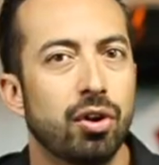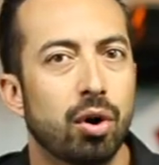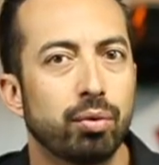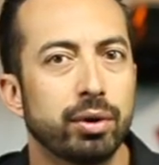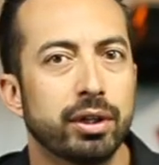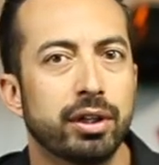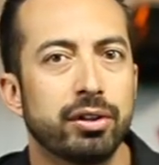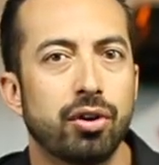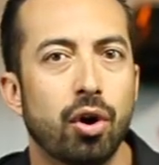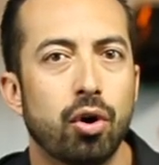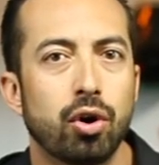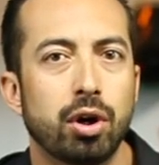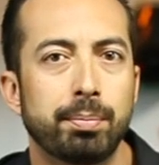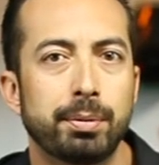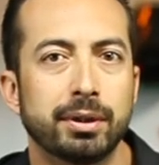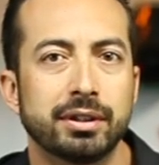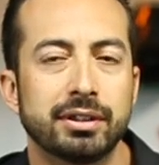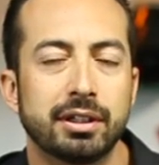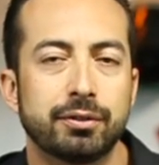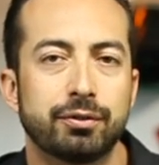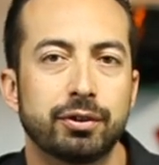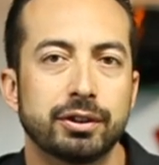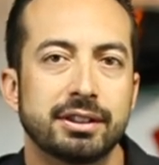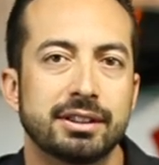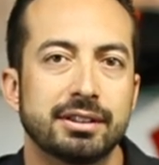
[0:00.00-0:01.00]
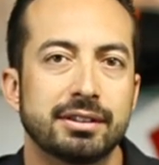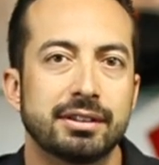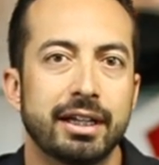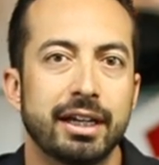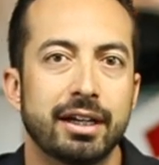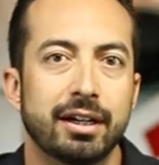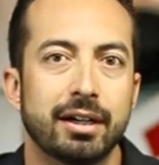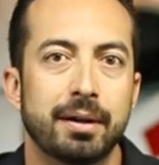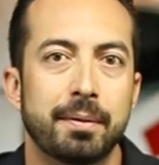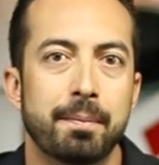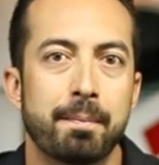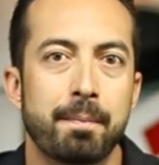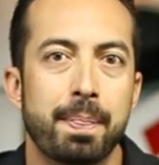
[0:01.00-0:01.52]
no real notable differences
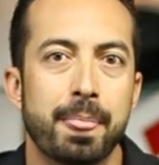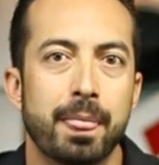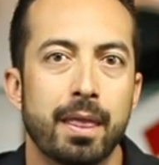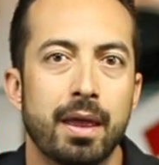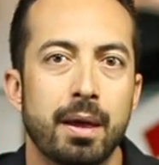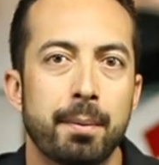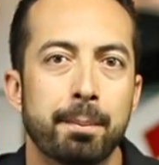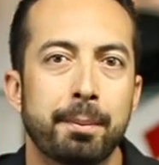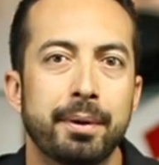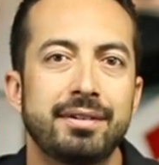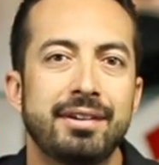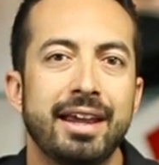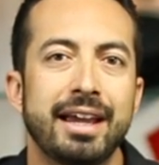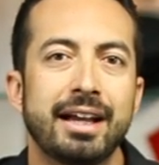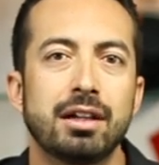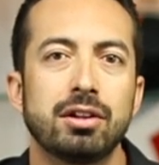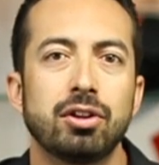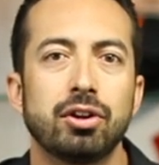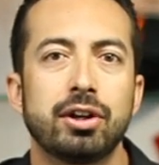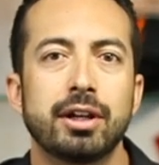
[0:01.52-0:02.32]
here. But take a